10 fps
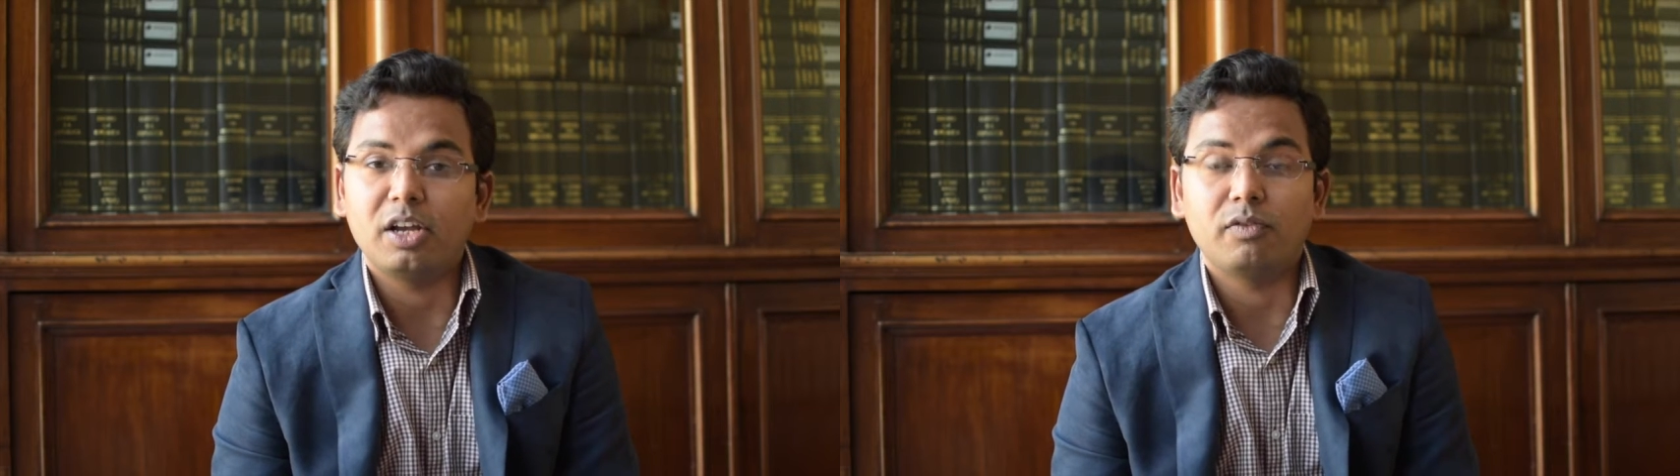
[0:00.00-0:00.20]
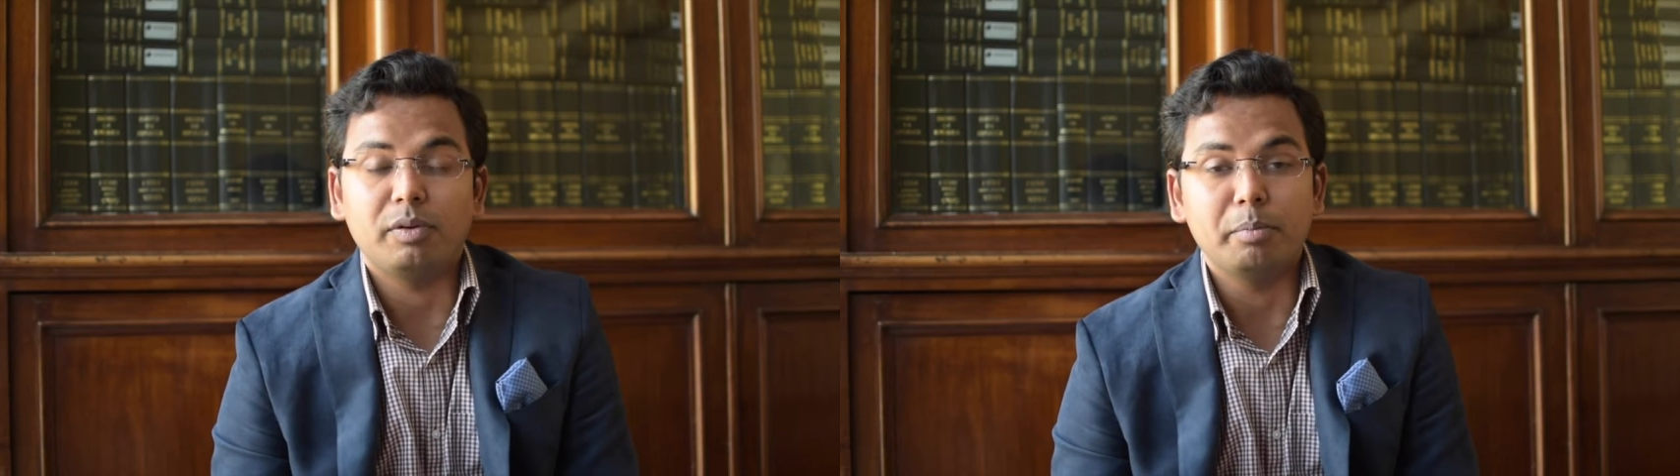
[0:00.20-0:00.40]

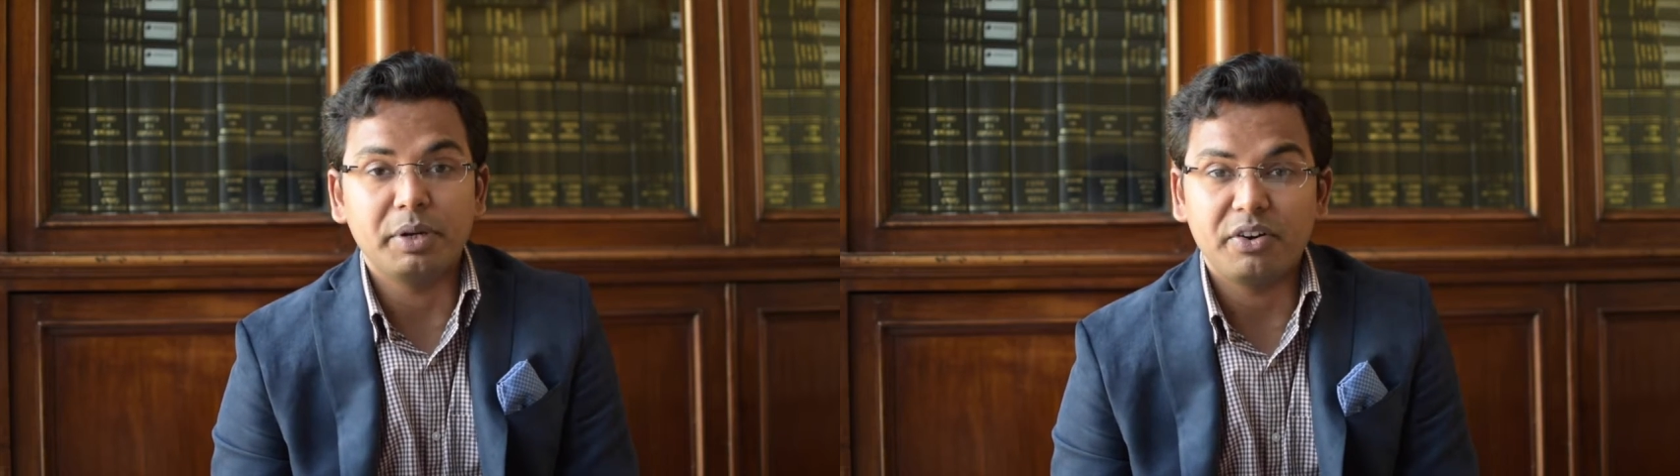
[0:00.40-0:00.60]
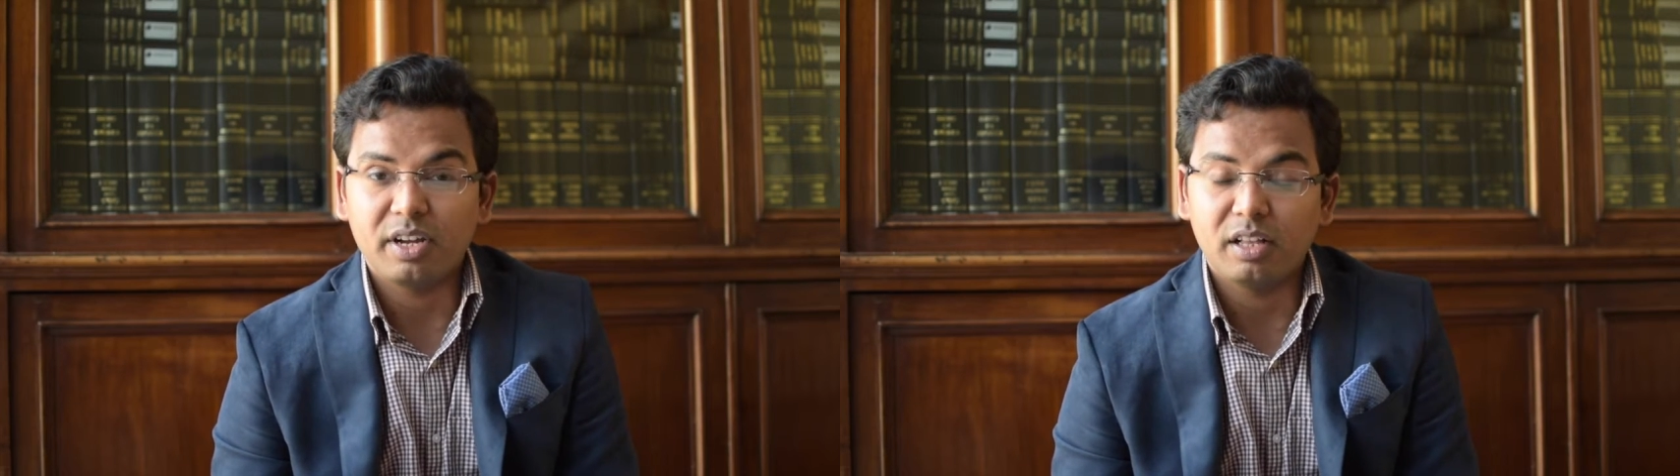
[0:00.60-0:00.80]
of
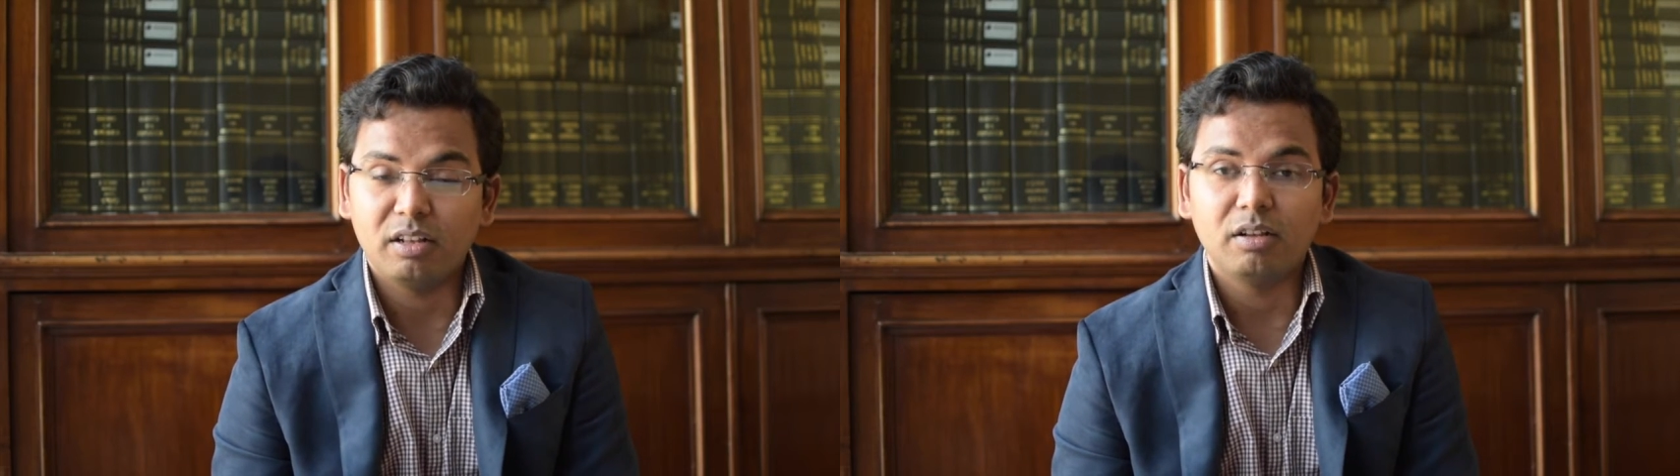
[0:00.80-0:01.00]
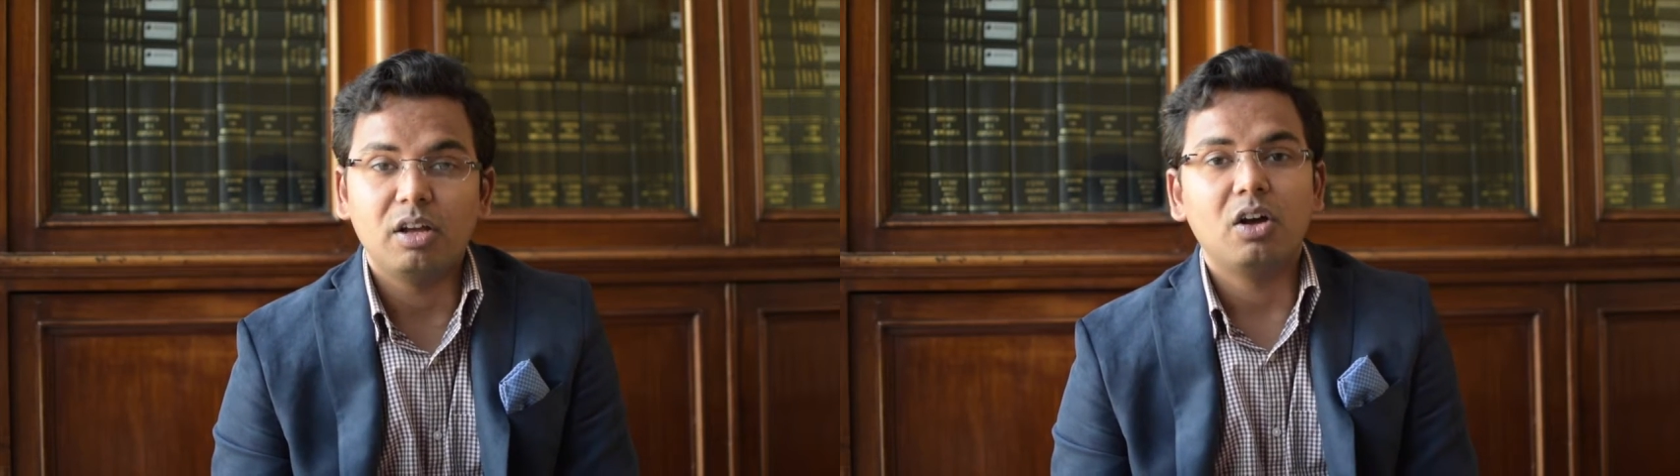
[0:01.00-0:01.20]

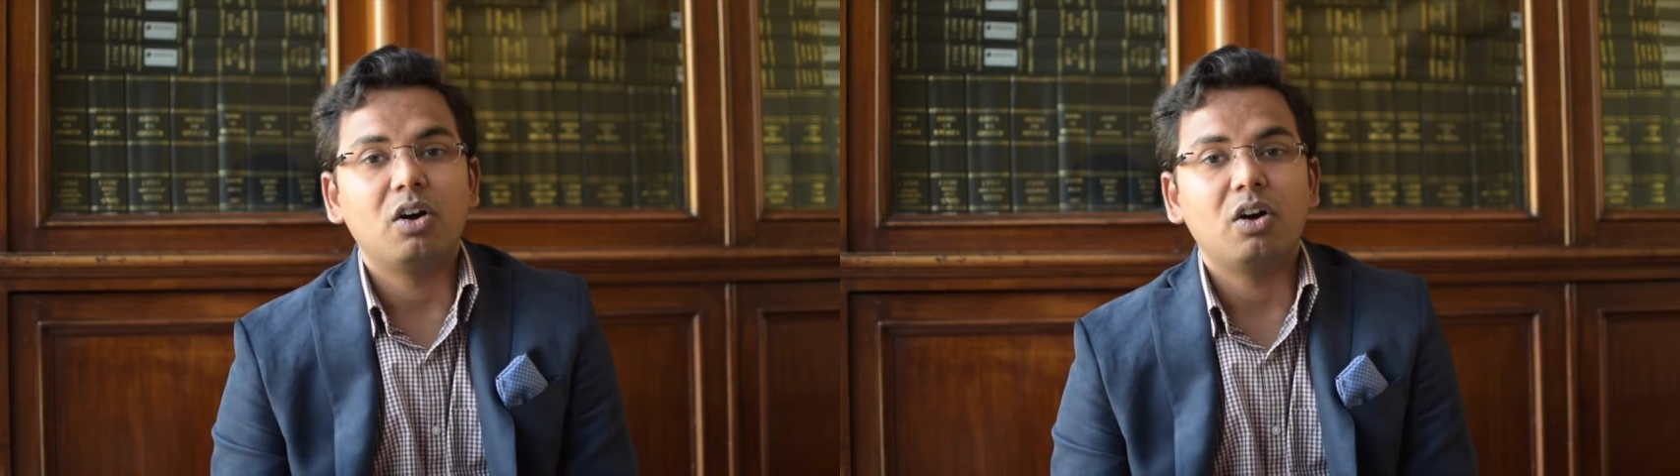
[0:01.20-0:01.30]
empirical,